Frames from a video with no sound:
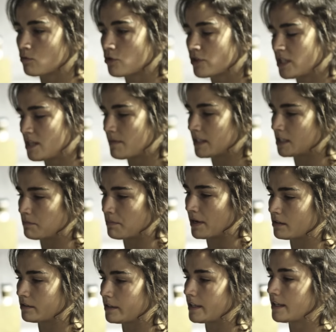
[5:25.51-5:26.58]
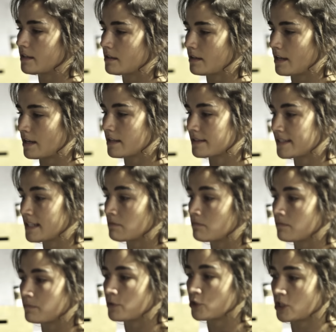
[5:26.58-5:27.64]
We'll see about the parallel
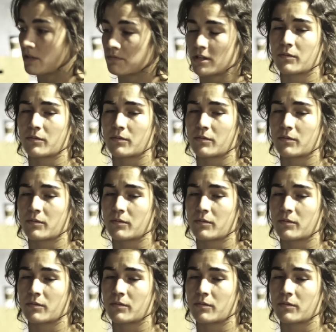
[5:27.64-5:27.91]
handstand push-ups.